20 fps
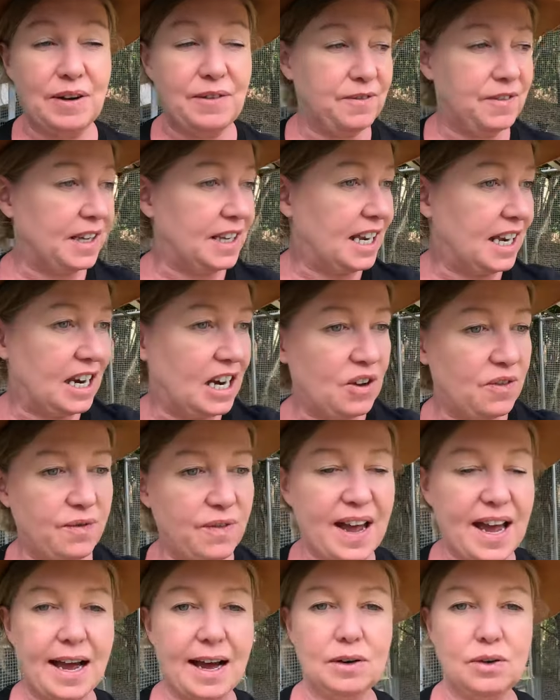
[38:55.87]
if the guinea
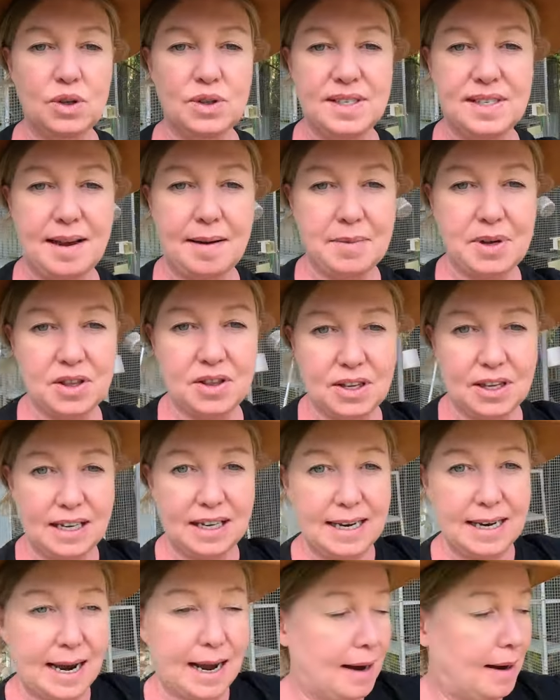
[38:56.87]
fowl or some of
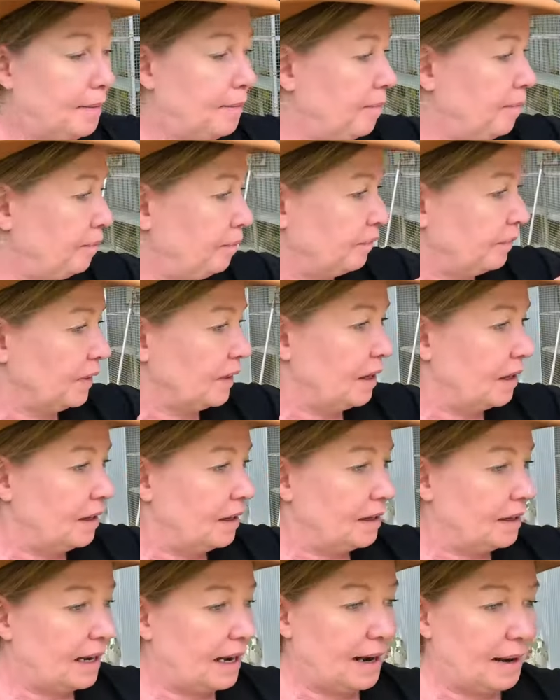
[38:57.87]
the um,
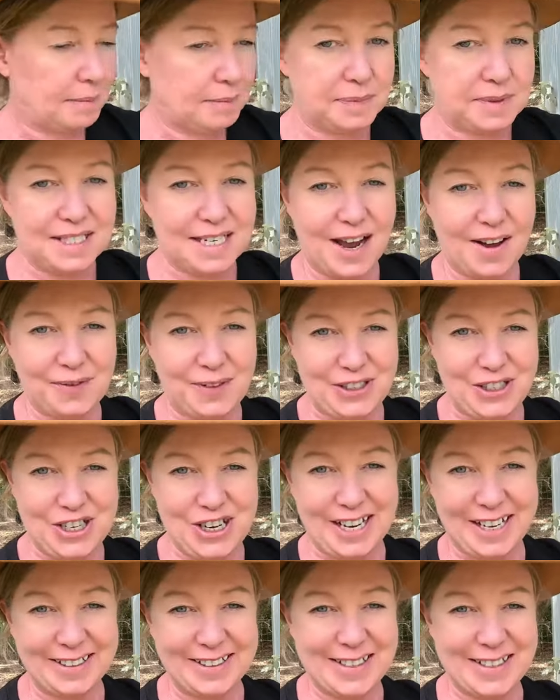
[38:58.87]
um, tougher
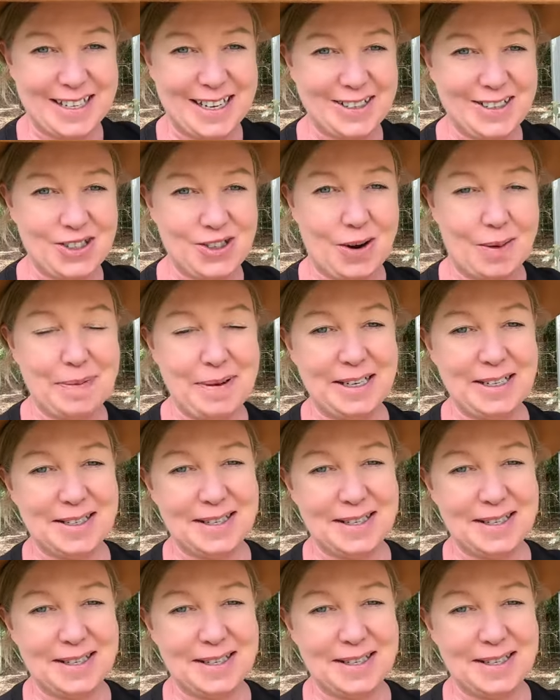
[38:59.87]
chickens are stopping